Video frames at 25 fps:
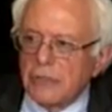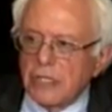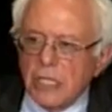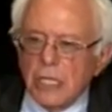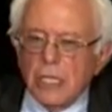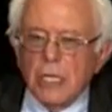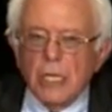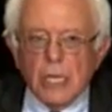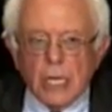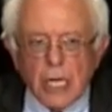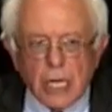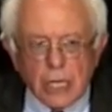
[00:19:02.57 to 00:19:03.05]

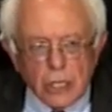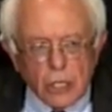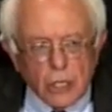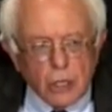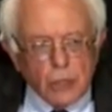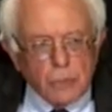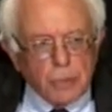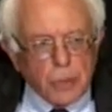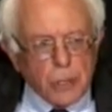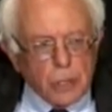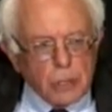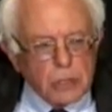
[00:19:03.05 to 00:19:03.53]
seen, and I
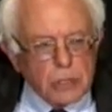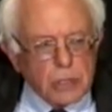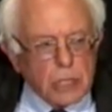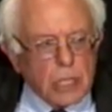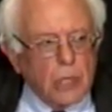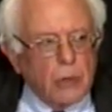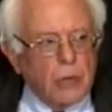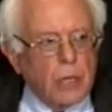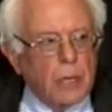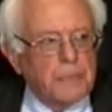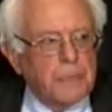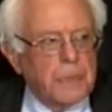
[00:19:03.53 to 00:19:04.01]
know polls
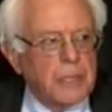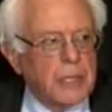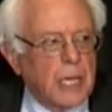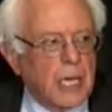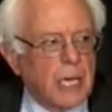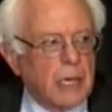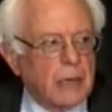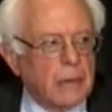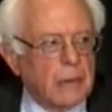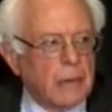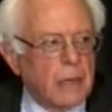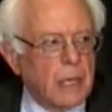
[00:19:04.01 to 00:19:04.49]
go up and
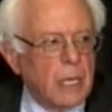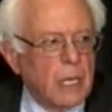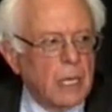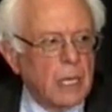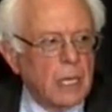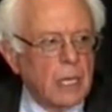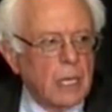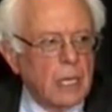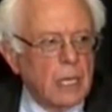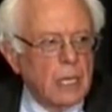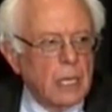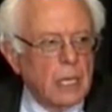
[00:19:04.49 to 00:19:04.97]
down,
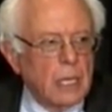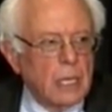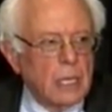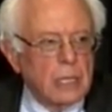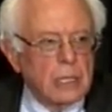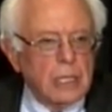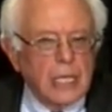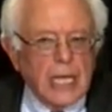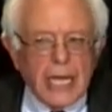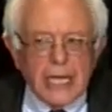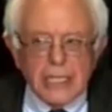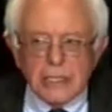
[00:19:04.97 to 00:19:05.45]

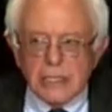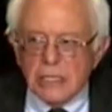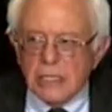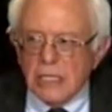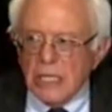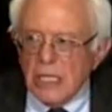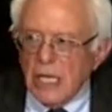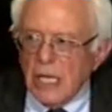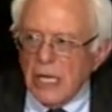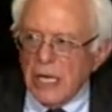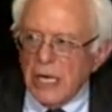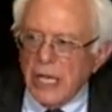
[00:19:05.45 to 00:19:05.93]

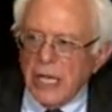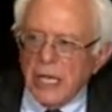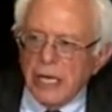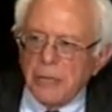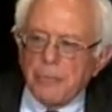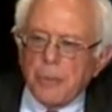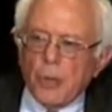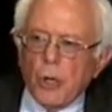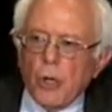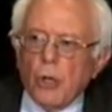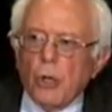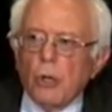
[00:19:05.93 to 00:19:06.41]
last
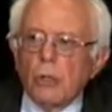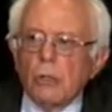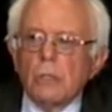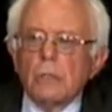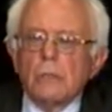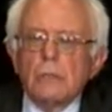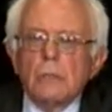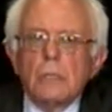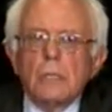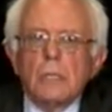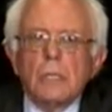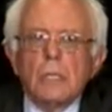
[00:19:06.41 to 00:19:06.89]
CNN
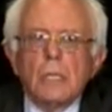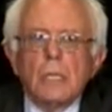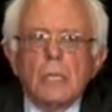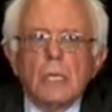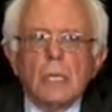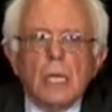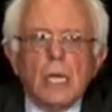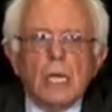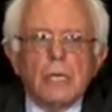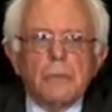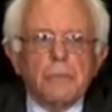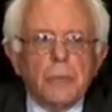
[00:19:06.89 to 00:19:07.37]
poll
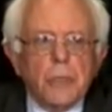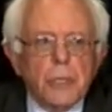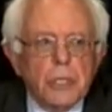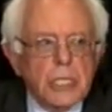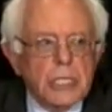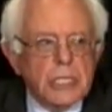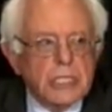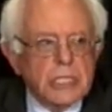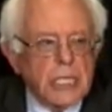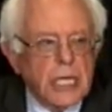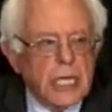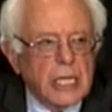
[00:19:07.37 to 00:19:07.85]
had
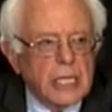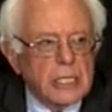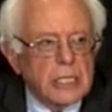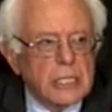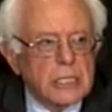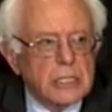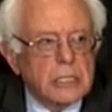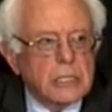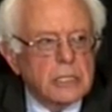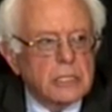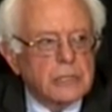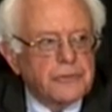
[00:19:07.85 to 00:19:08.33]
Bernie
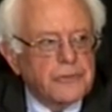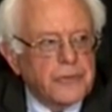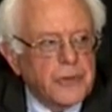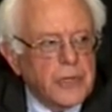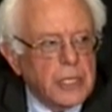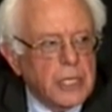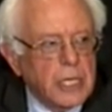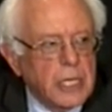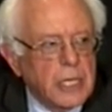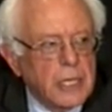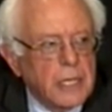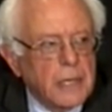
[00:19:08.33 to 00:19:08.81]
Sanders
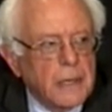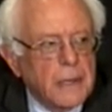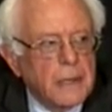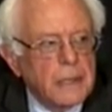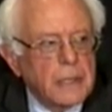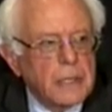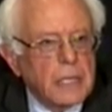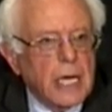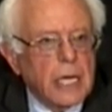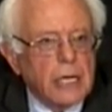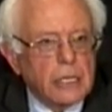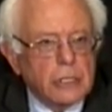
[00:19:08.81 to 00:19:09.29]
defeating
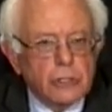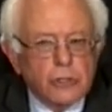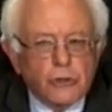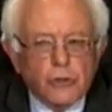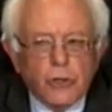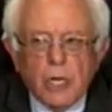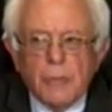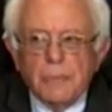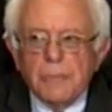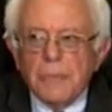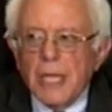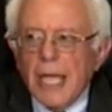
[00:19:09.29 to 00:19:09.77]
Donald
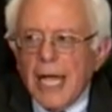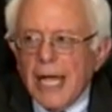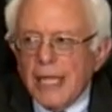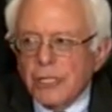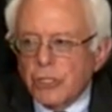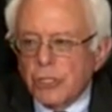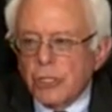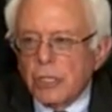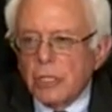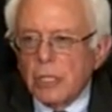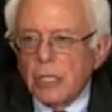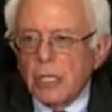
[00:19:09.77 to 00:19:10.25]
Trump
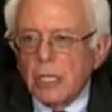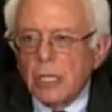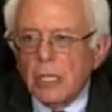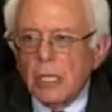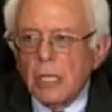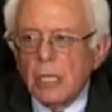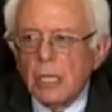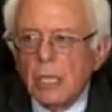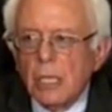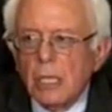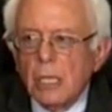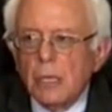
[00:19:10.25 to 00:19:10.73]

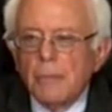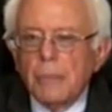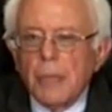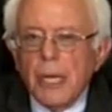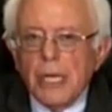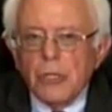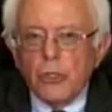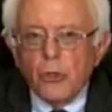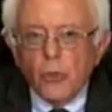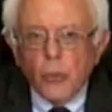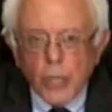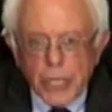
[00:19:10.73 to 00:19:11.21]
nationally
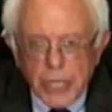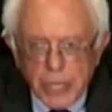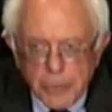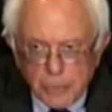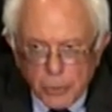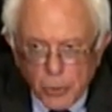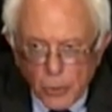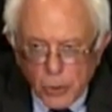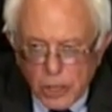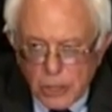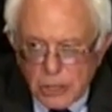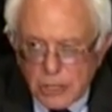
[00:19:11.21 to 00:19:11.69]
by 20
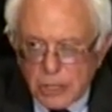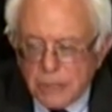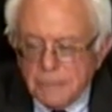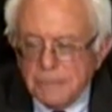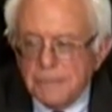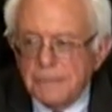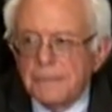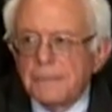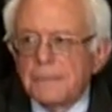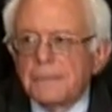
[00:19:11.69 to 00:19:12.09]
points.